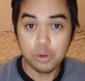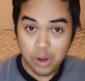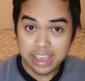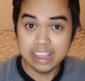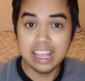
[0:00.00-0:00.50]
All
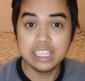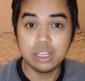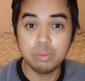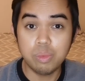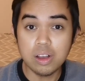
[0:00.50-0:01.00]
right,
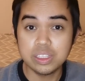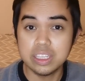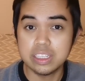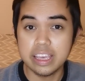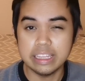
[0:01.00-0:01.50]
let's unbox
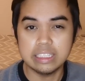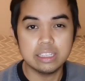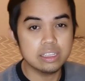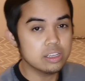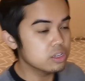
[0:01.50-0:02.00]
this
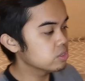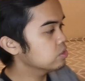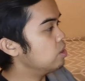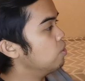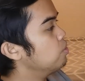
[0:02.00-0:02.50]
kit.
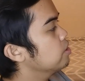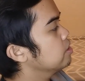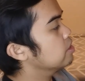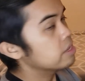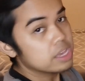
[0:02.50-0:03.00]
So
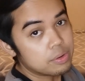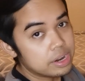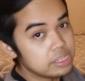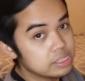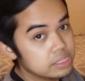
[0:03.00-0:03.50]
here
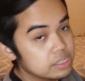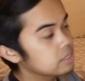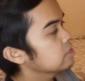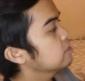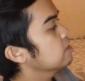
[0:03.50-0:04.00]
it is.
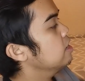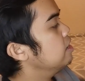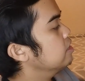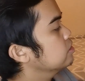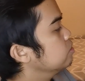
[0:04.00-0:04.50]

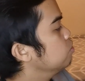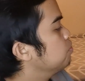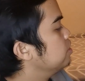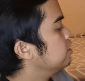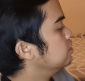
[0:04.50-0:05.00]
Let's
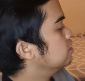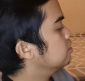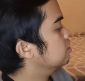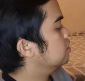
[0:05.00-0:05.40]
open it.